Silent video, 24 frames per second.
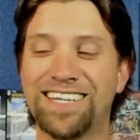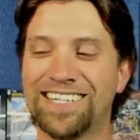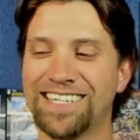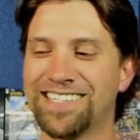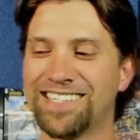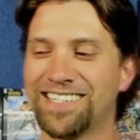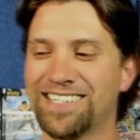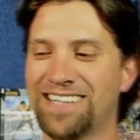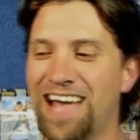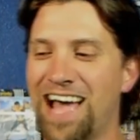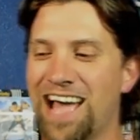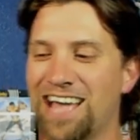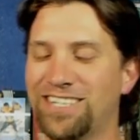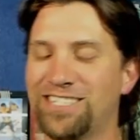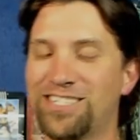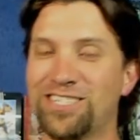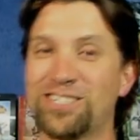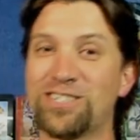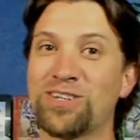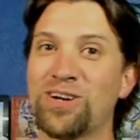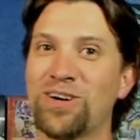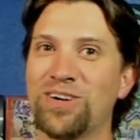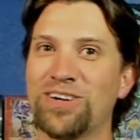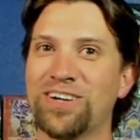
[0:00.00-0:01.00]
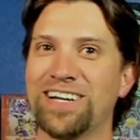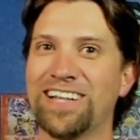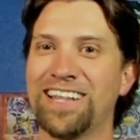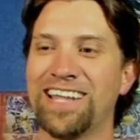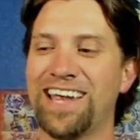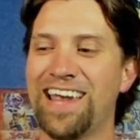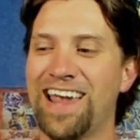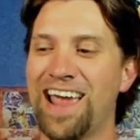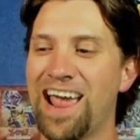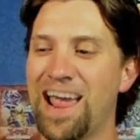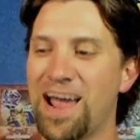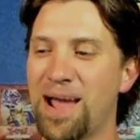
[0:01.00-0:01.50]
Because I
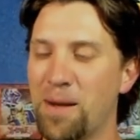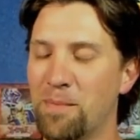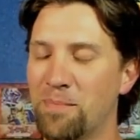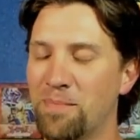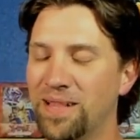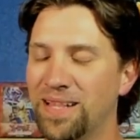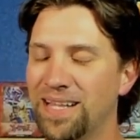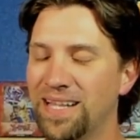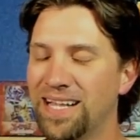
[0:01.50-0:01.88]
certainly am.